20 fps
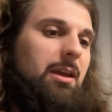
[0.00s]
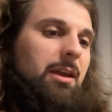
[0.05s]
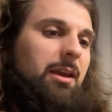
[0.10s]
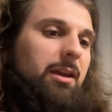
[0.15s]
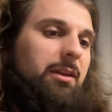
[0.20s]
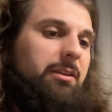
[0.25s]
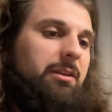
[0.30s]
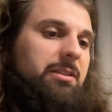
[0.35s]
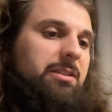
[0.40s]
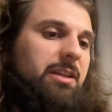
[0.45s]

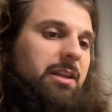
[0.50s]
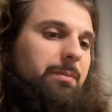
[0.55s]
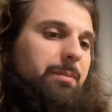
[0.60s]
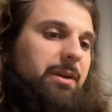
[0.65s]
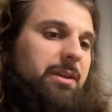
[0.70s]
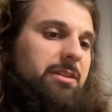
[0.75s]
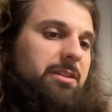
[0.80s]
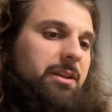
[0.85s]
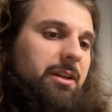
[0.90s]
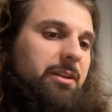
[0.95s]
and he said,
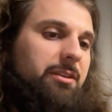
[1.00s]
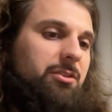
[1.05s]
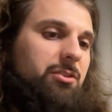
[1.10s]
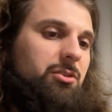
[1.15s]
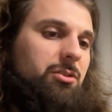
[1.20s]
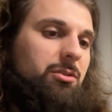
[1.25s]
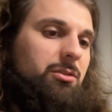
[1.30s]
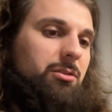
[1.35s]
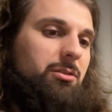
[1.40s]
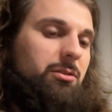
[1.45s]
My son
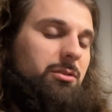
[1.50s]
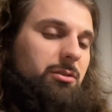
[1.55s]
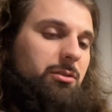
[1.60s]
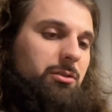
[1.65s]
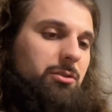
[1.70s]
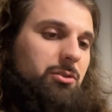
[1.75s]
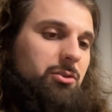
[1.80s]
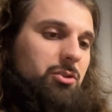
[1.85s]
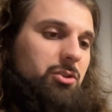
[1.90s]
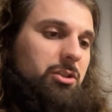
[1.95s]

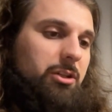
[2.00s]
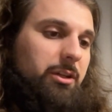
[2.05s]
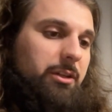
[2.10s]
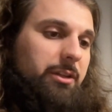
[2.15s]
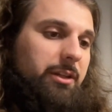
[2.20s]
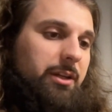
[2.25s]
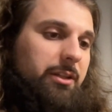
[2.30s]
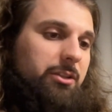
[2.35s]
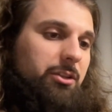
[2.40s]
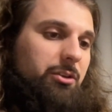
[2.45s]
shall
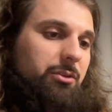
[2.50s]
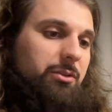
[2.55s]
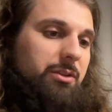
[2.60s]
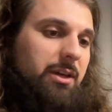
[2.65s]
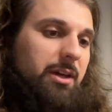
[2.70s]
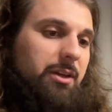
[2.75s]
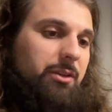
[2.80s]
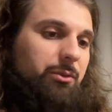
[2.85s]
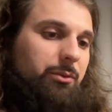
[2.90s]
not go down